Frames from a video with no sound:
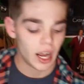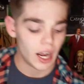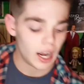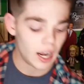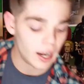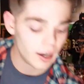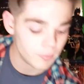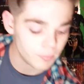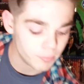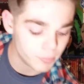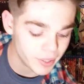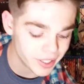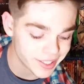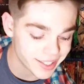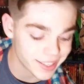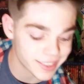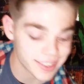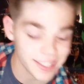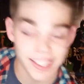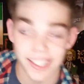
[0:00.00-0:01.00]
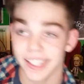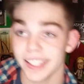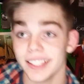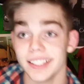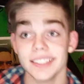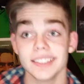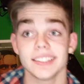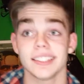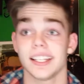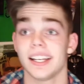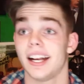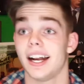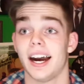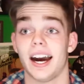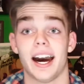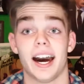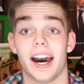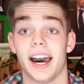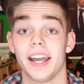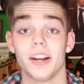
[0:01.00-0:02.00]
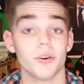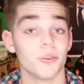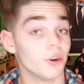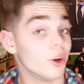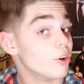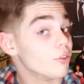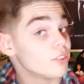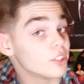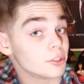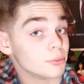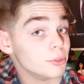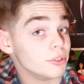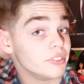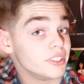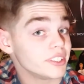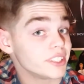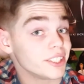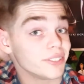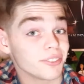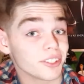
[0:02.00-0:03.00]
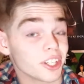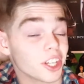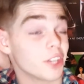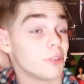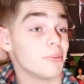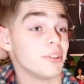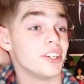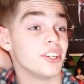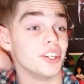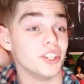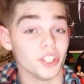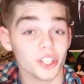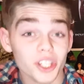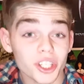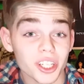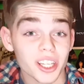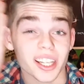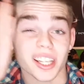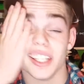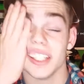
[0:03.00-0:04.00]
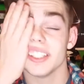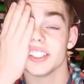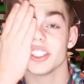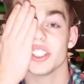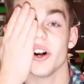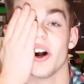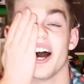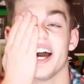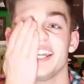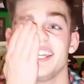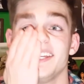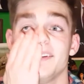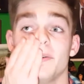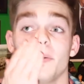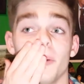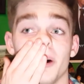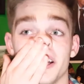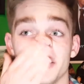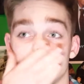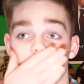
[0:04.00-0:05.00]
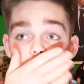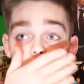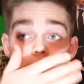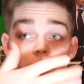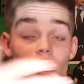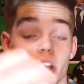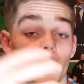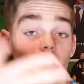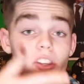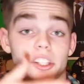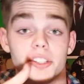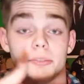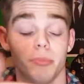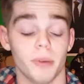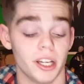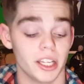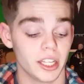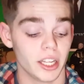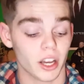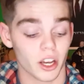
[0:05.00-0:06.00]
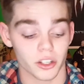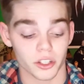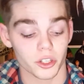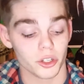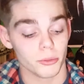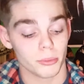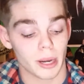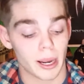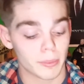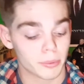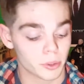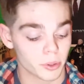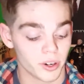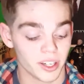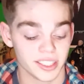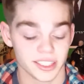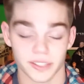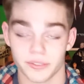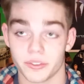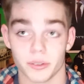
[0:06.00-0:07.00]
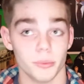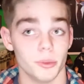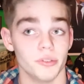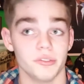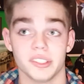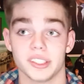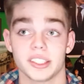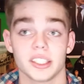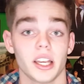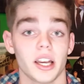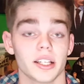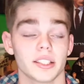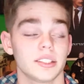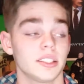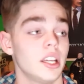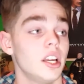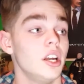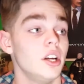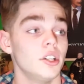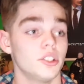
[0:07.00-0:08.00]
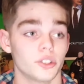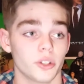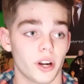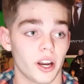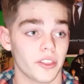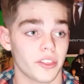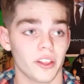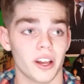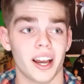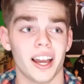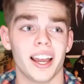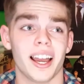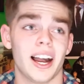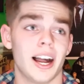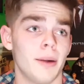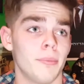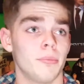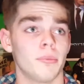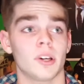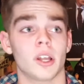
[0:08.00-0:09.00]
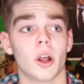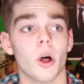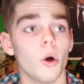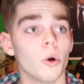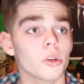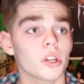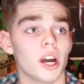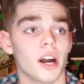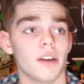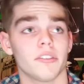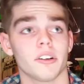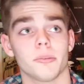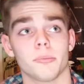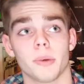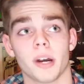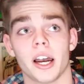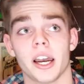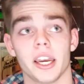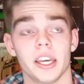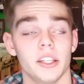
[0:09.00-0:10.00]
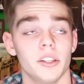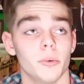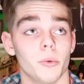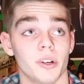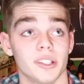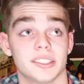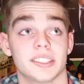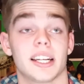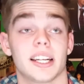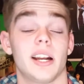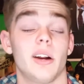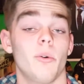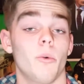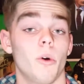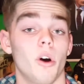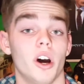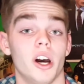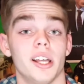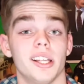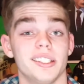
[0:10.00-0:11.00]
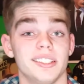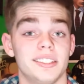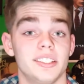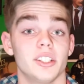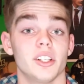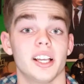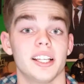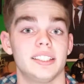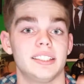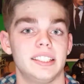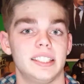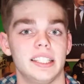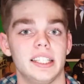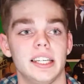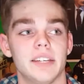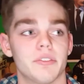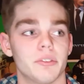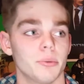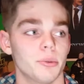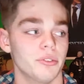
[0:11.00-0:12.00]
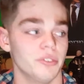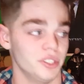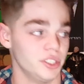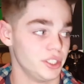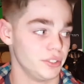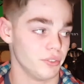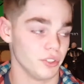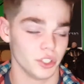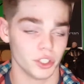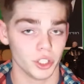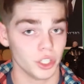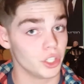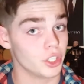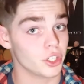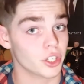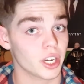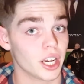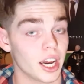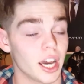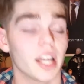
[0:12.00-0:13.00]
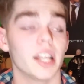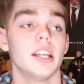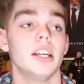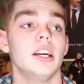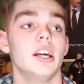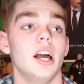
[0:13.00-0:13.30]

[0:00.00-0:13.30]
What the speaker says: But the thing is, I don't know if this movie is even going to be good. So I didn't want to spend all this money on the new pop toys if the movie sucks. So I thought I'm going to hold off on buying the ones that I want until I see if the movie is even good or not.